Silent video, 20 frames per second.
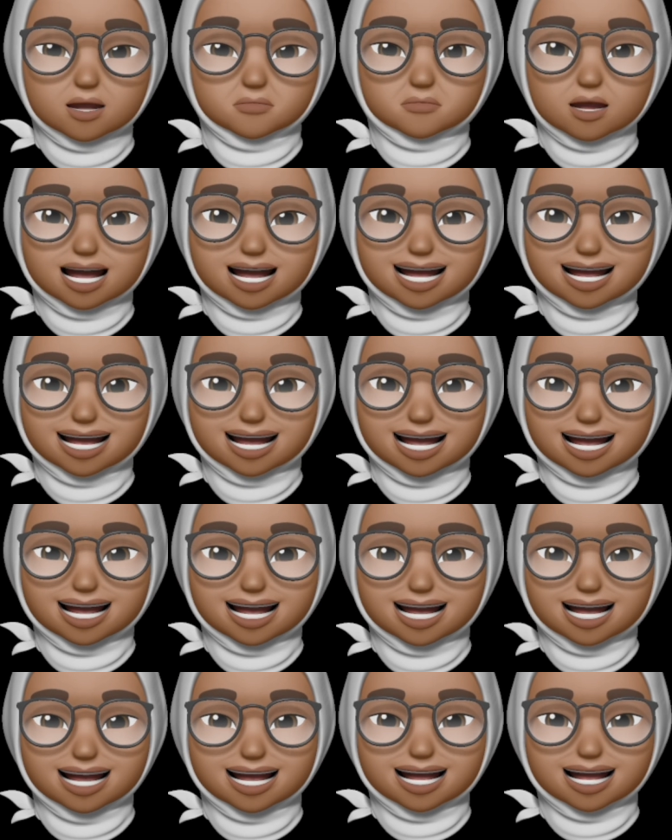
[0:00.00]
Place a
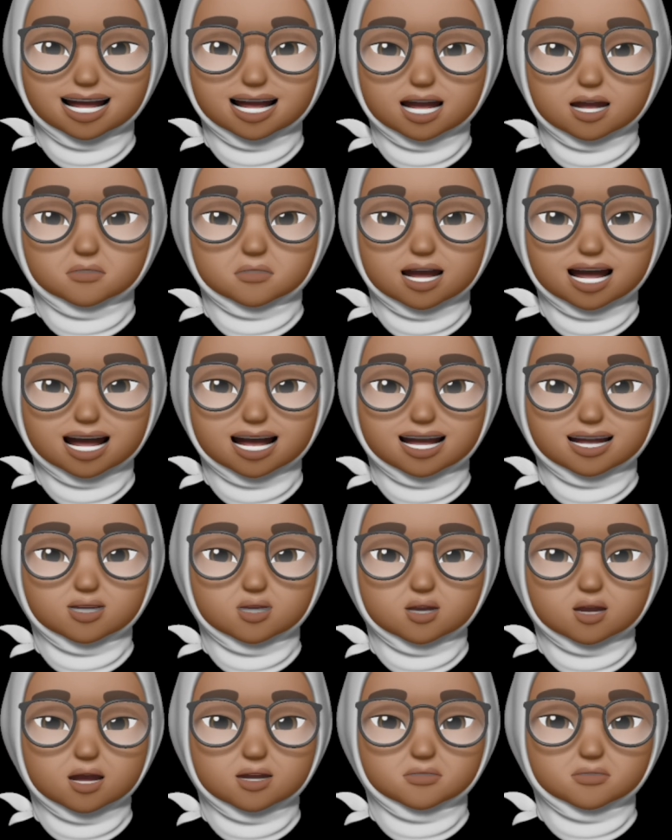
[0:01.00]
non-stick pan
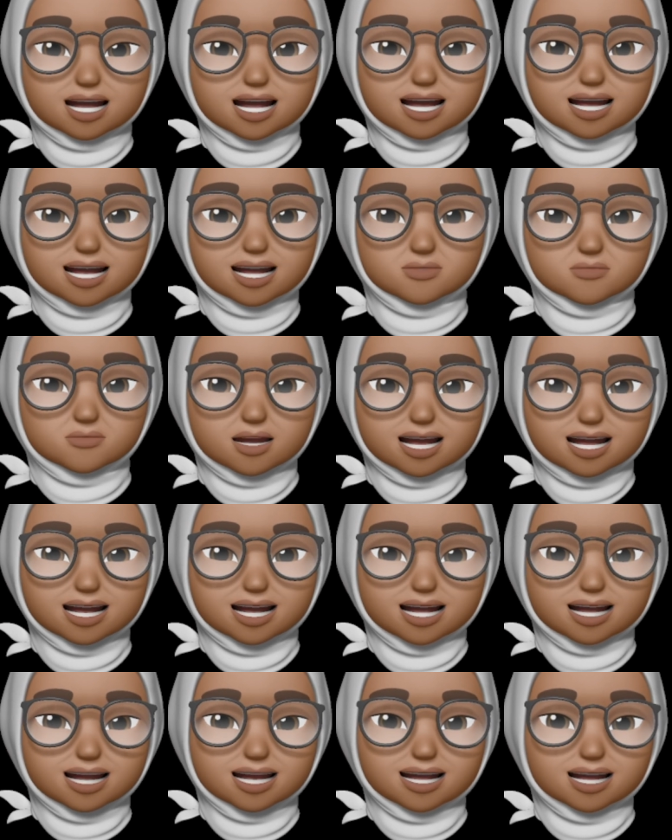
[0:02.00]
on a medium
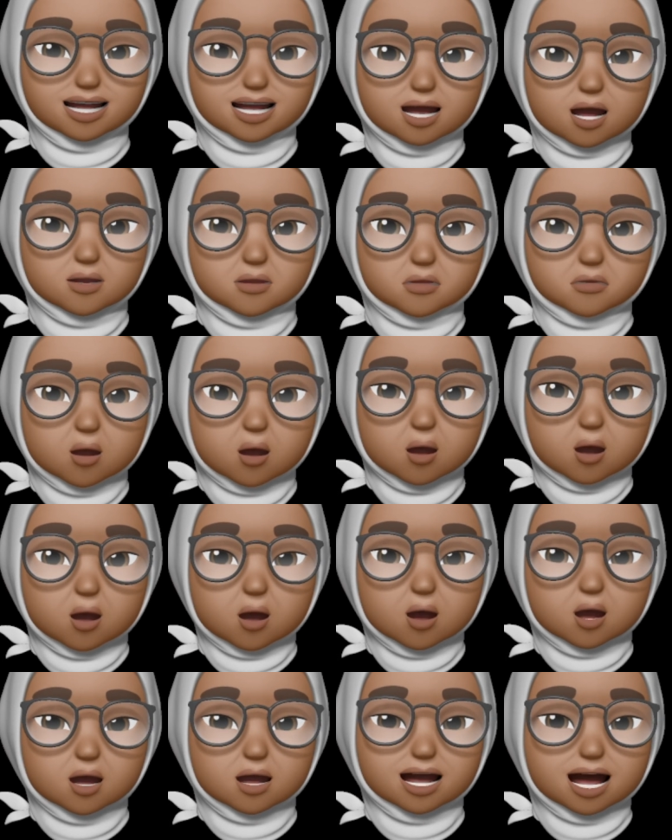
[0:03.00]
heat.
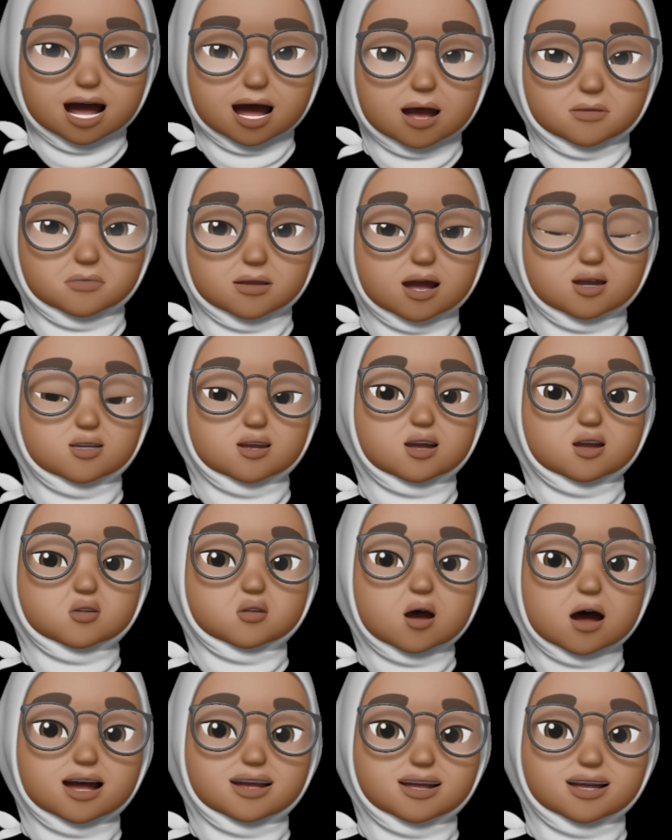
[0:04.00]
Pour about a
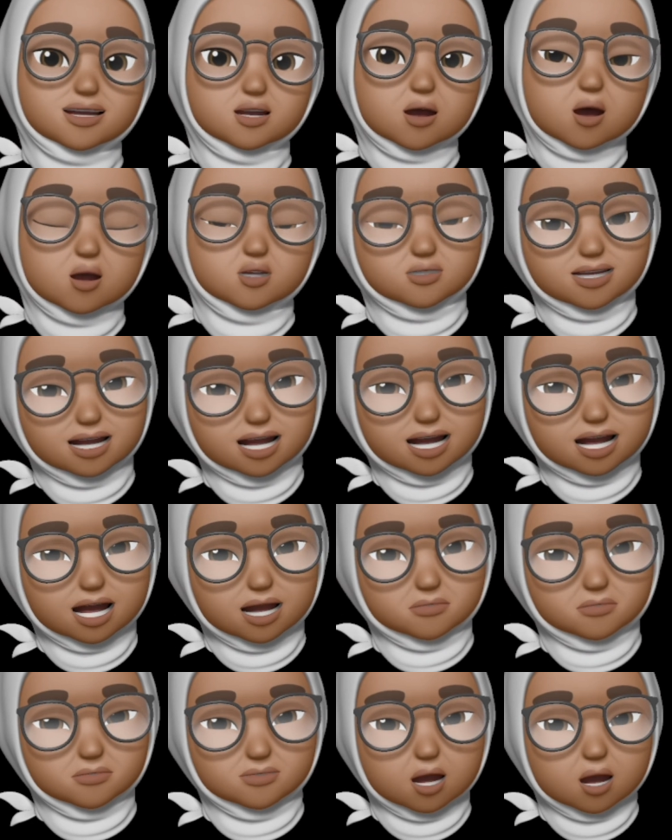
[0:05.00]
quarter of a
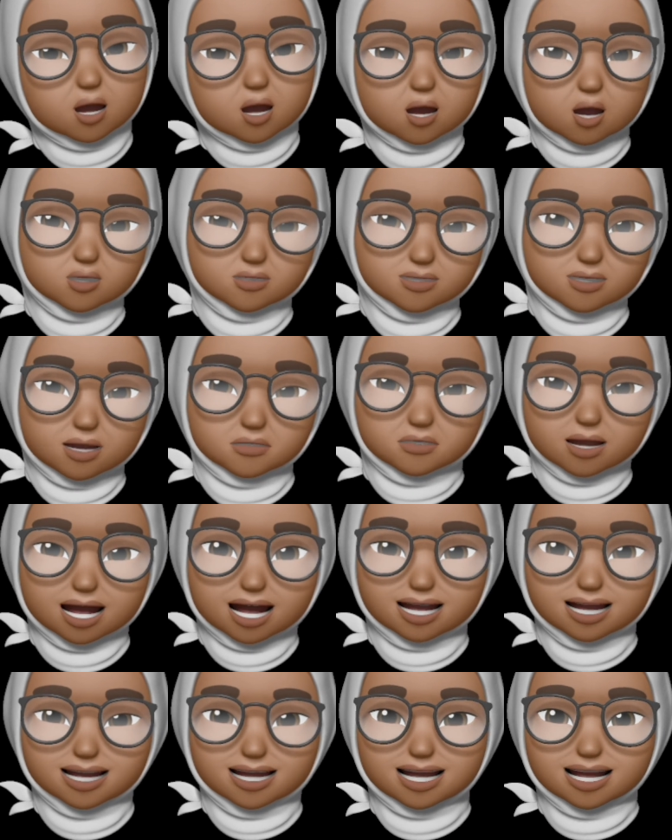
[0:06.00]
cup of the
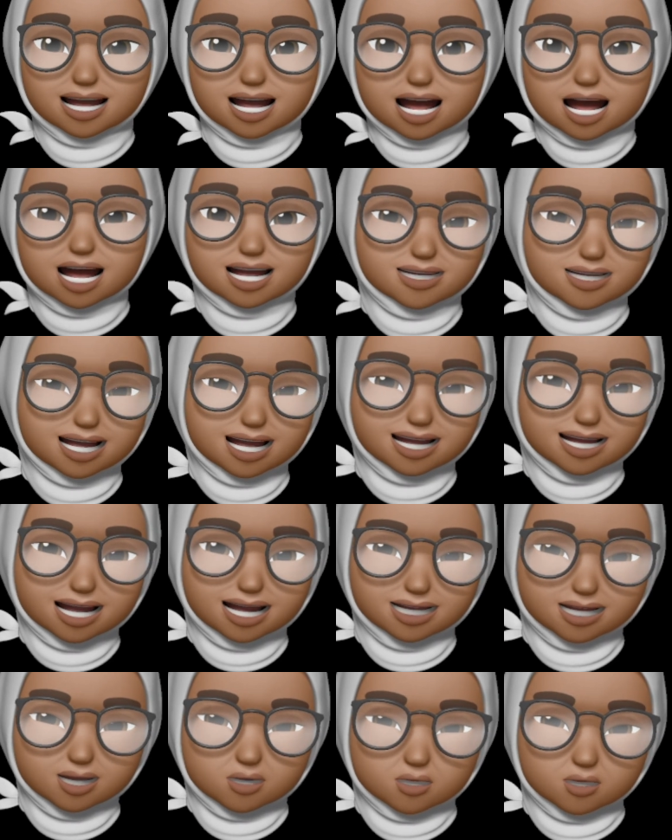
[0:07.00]
batter at the
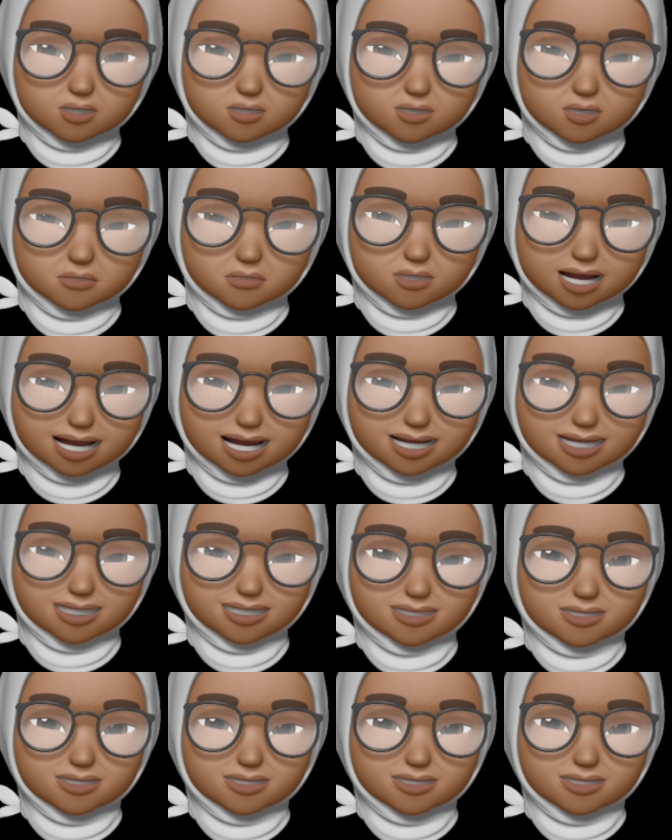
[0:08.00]
center of the pan.